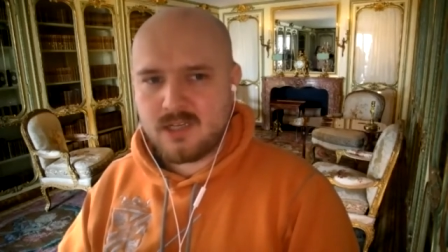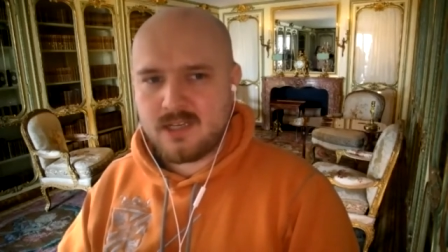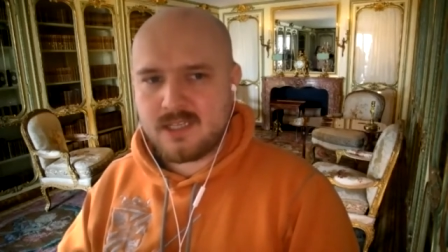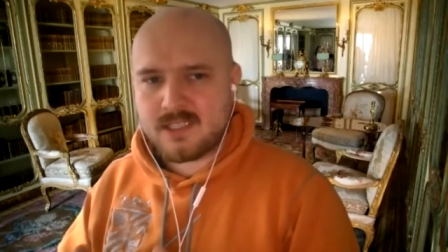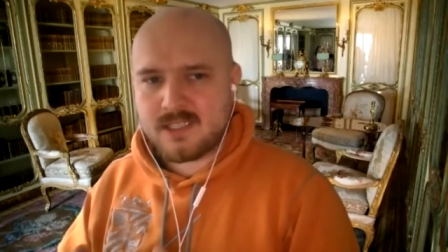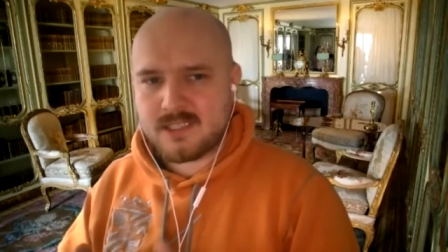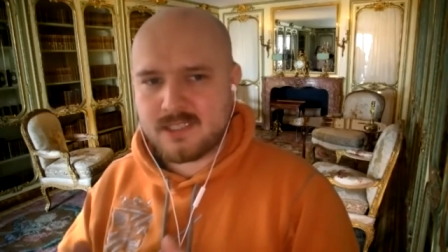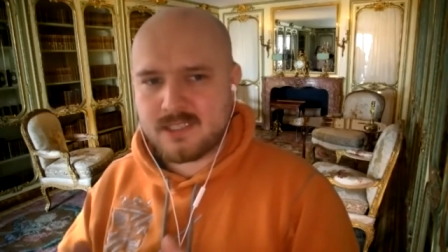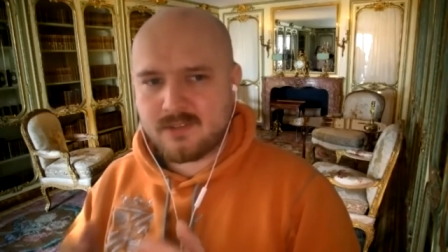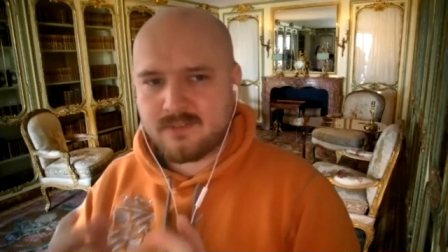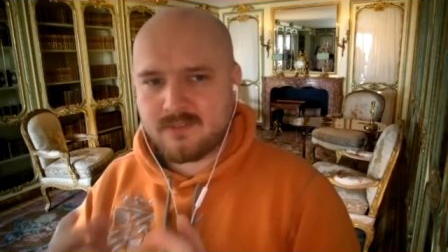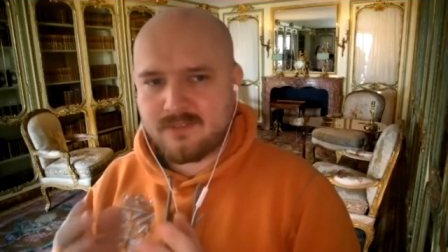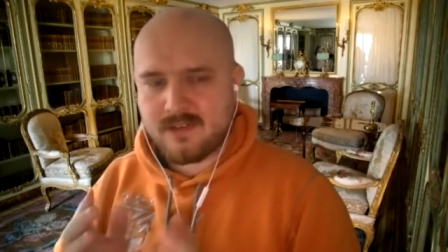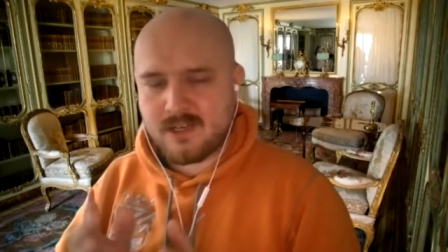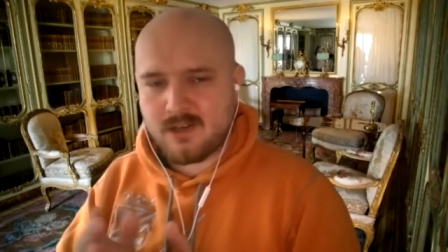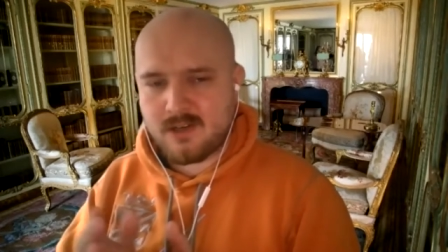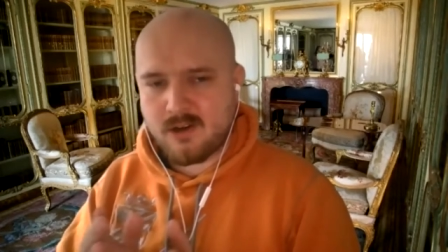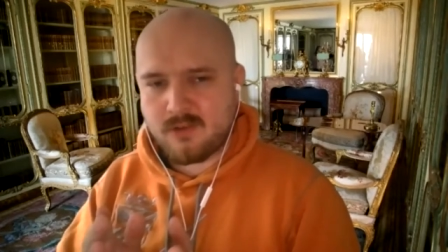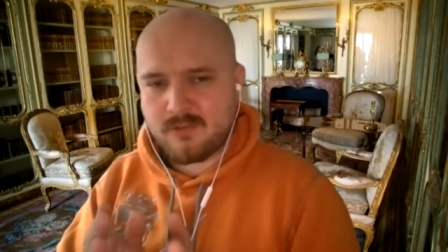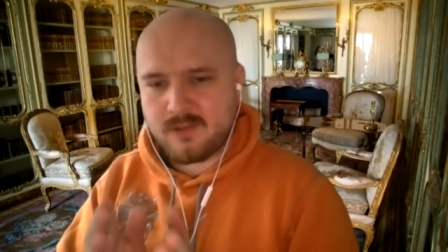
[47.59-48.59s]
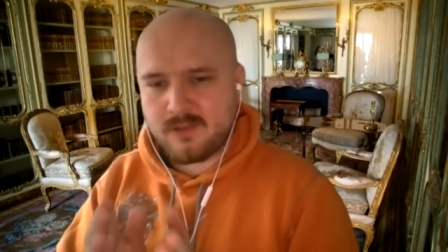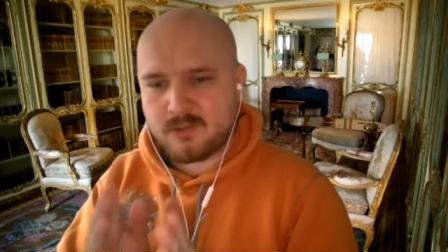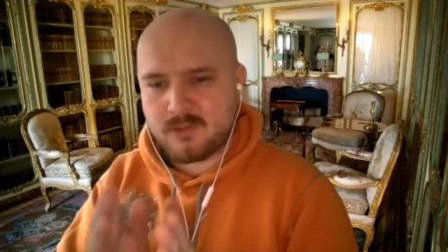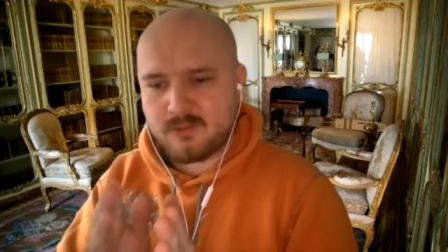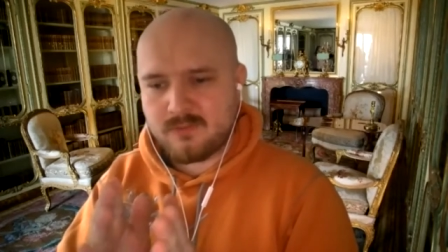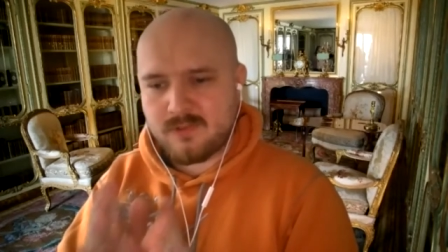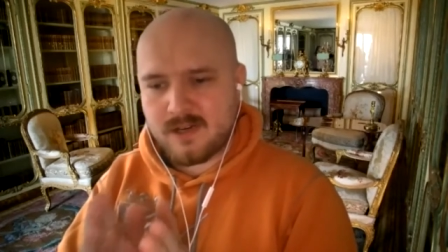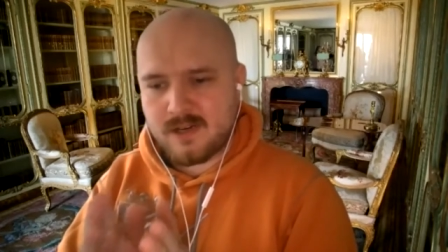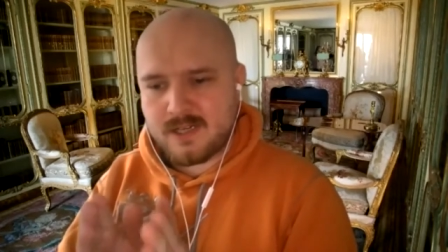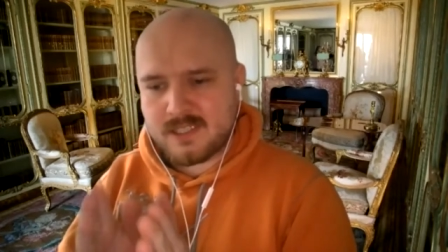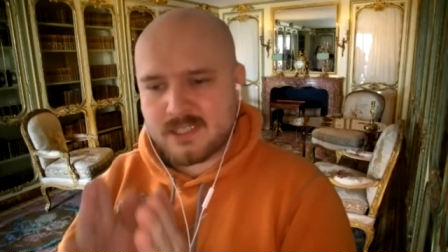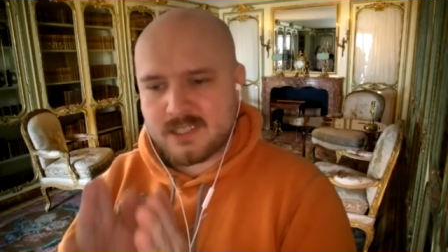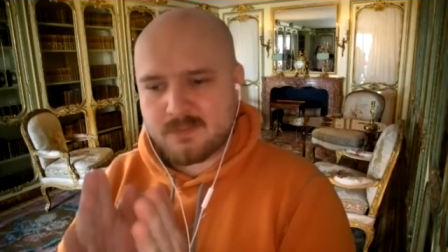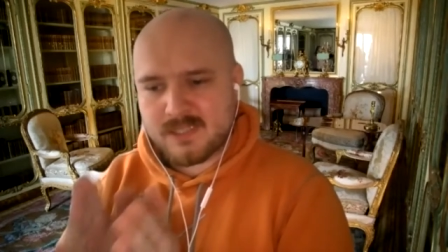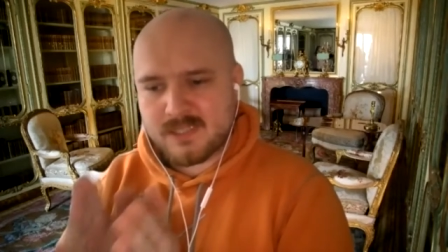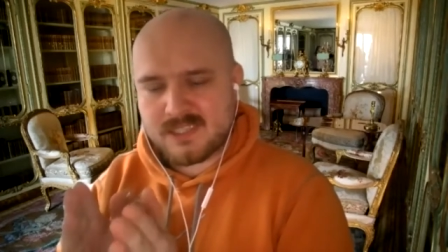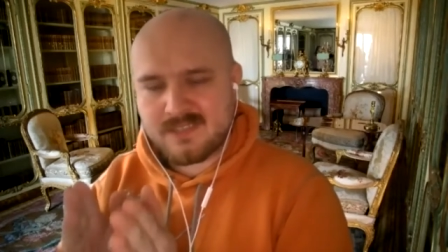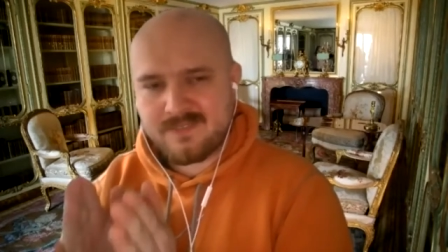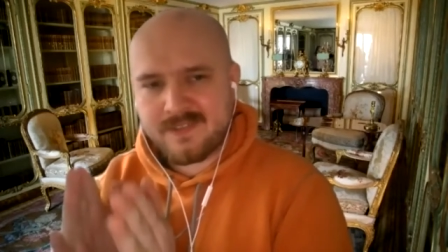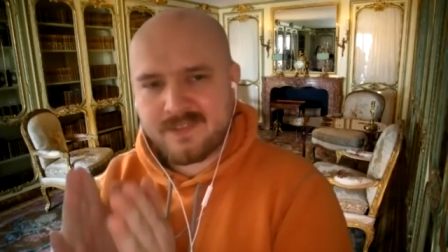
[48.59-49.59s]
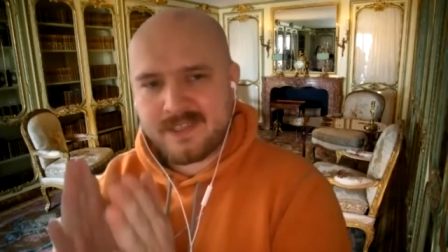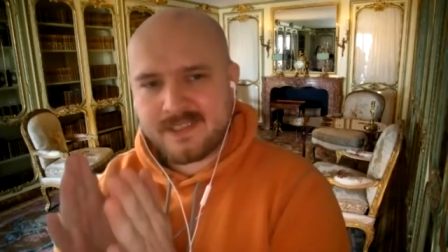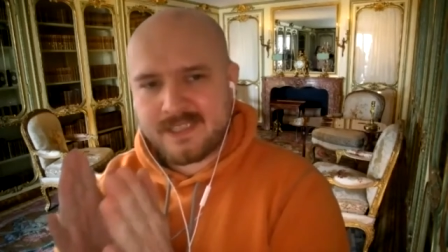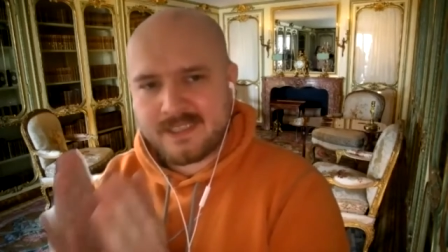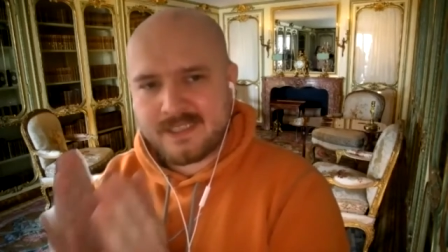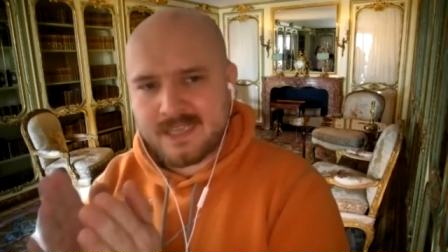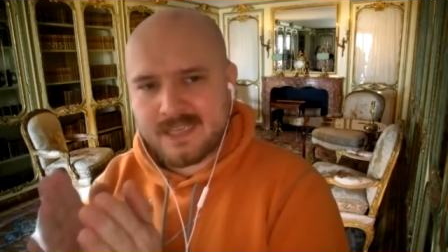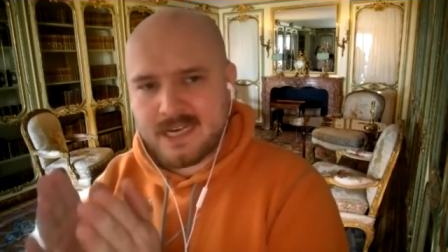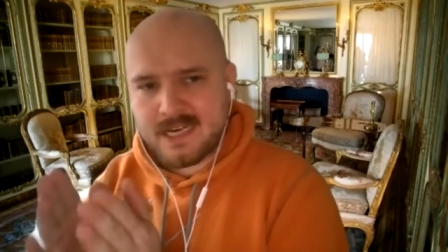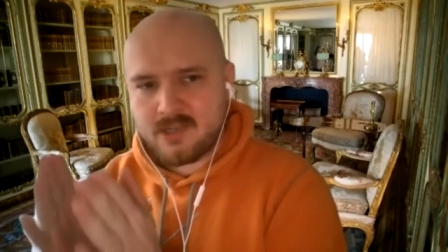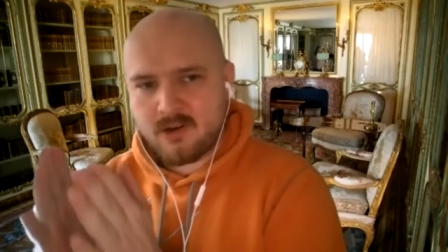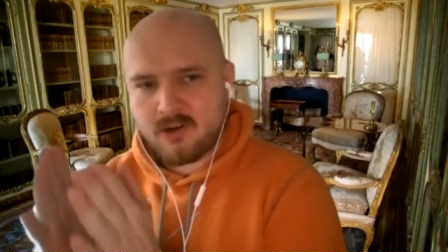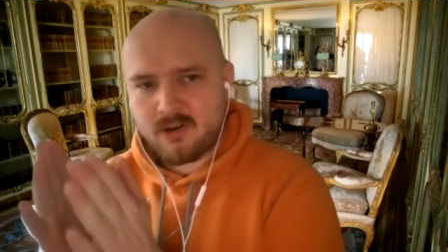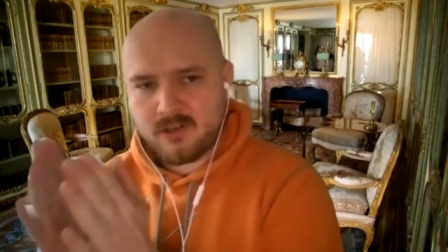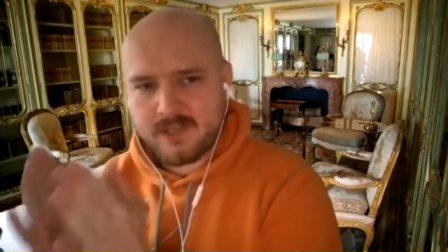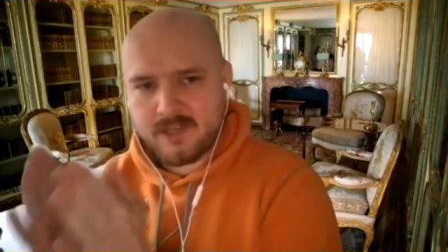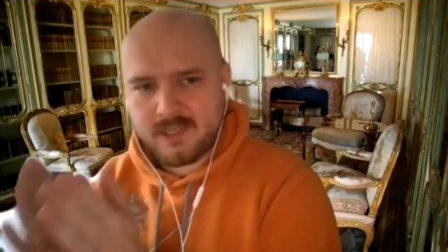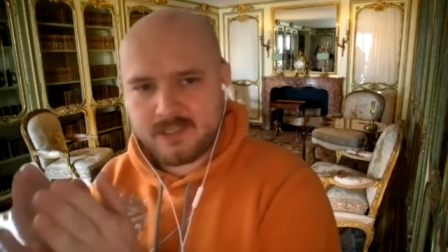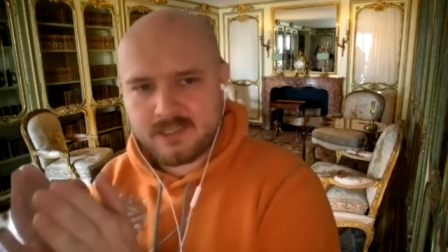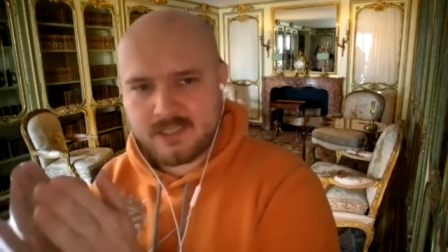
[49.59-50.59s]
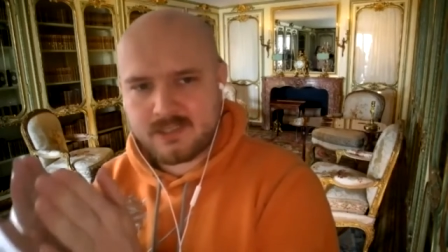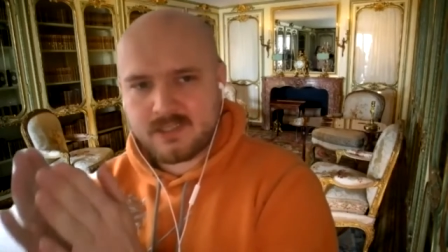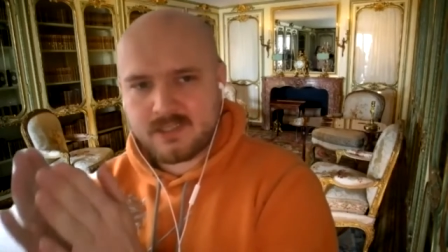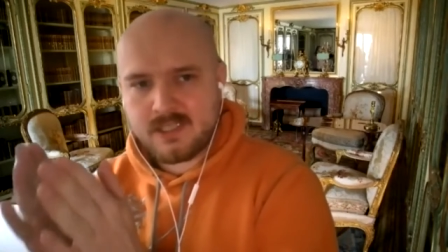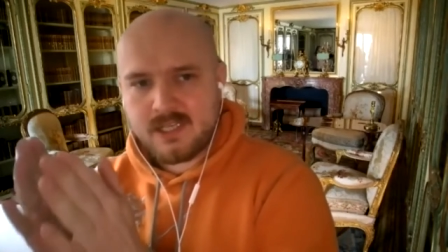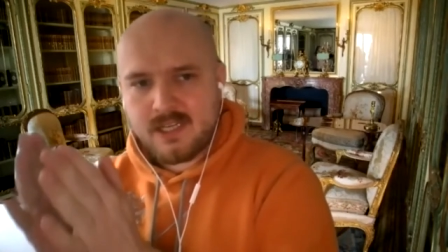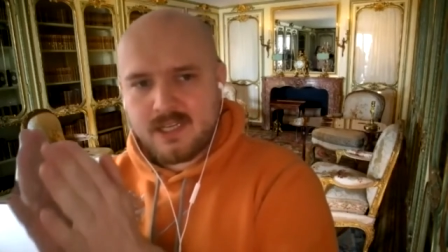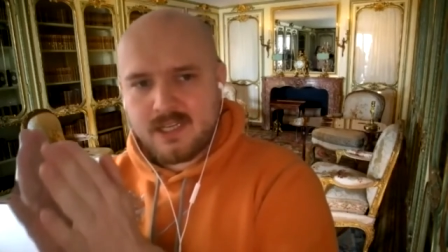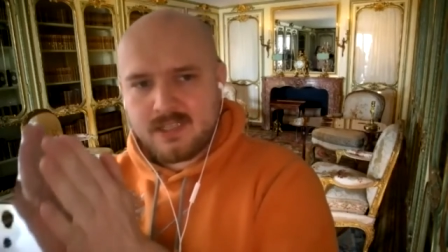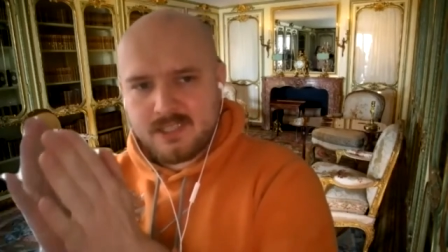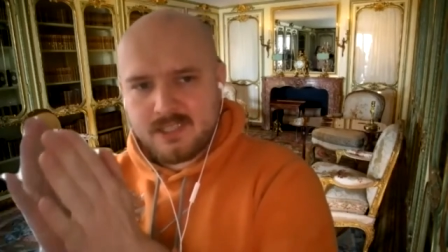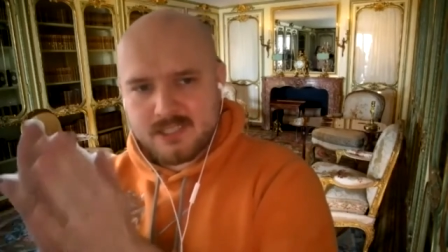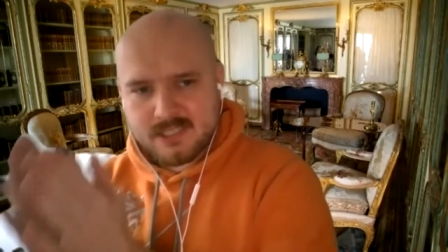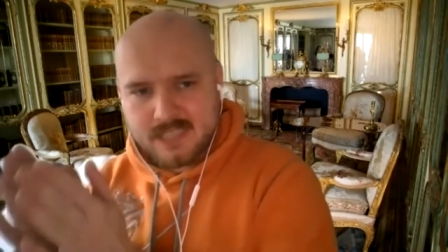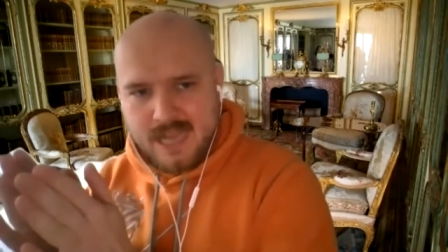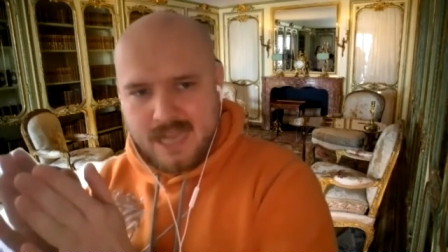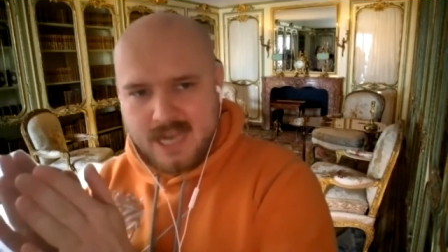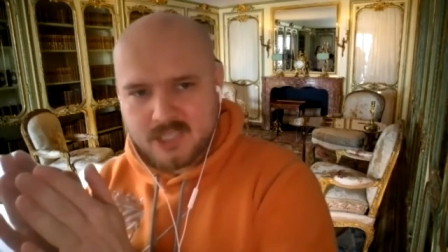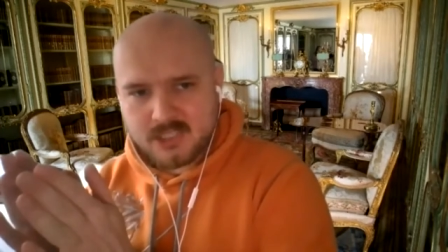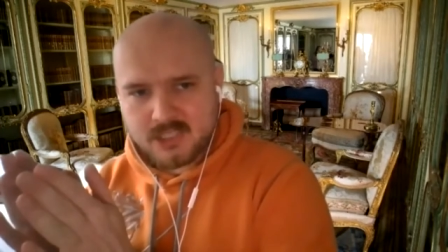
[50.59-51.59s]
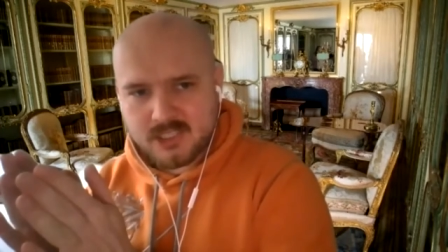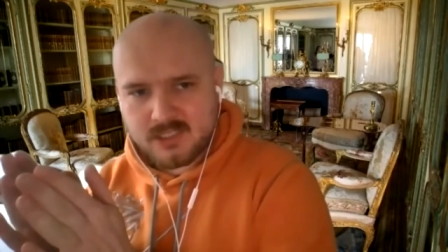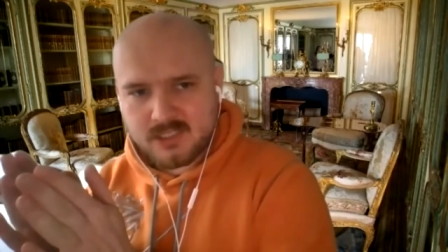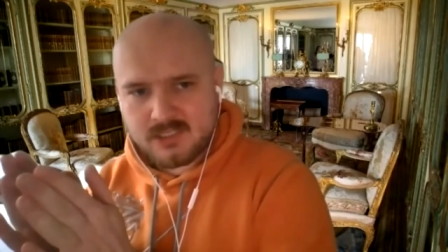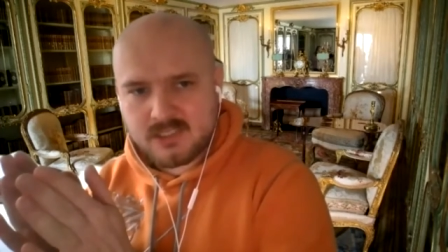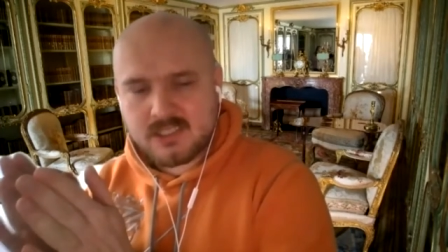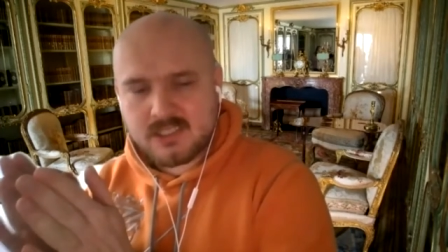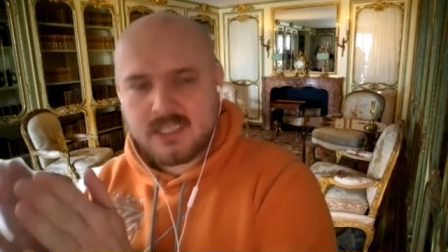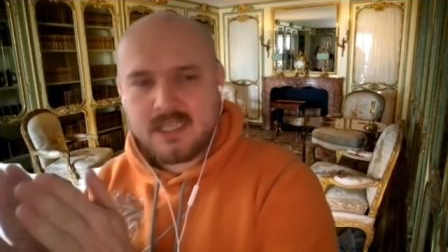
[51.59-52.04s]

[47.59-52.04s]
listen very often to very specific detail oriented discussions